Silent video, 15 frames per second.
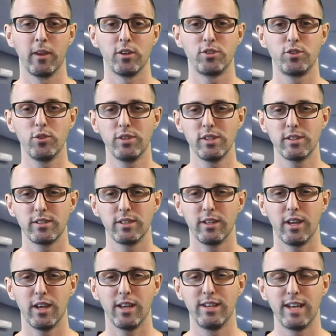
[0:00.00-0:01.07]
Students
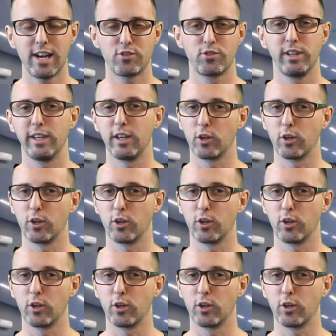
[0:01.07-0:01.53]
are naturally